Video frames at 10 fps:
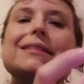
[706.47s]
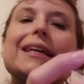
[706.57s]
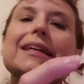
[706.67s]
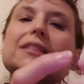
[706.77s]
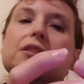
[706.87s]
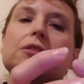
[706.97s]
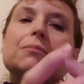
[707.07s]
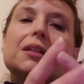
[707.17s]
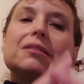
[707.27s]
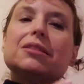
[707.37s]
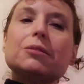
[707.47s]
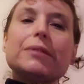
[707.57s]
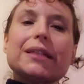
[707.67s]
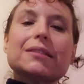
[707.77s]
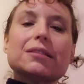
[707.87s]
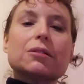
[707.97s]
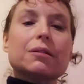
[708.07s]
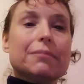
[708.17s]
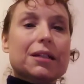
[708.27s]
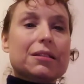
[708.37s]
it takes two, two weeks to
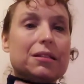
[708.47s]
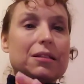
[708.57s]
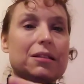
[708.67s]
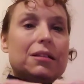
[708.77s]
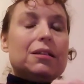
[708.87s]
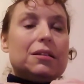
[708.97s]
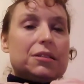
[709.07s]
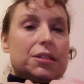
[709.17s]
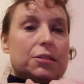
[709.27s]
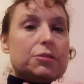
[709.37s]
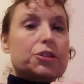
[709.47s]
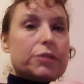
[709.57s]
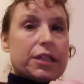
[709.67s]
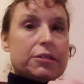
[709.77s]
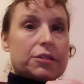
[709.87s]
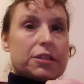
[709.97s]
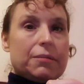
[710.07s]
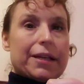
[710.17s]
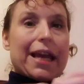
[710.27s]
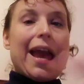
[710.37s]
a month to shrink your
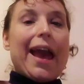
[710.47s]
stomach.